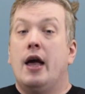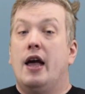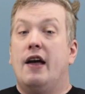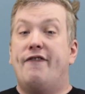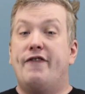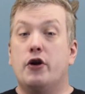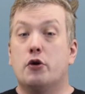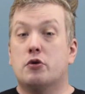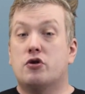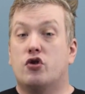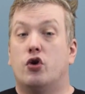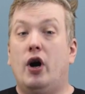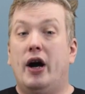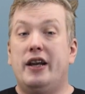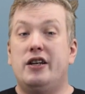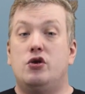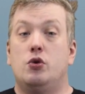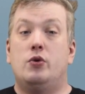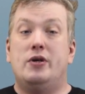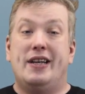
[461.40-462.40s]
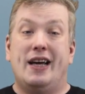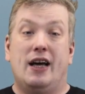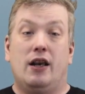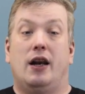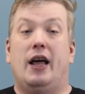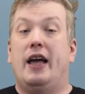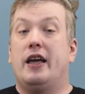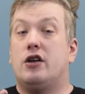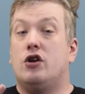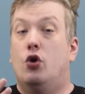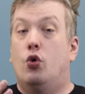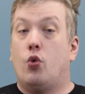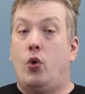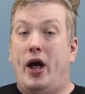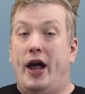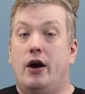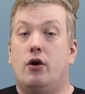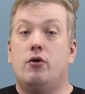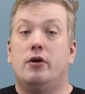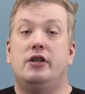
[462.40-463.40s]
If you're trying to tell a
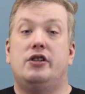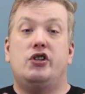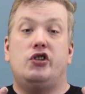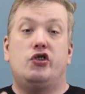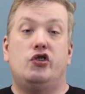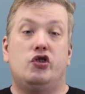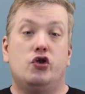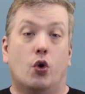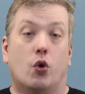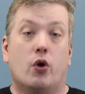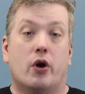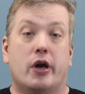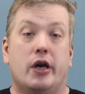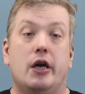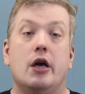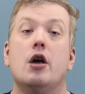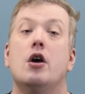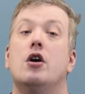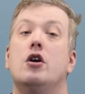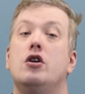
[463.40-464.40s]
coherent story,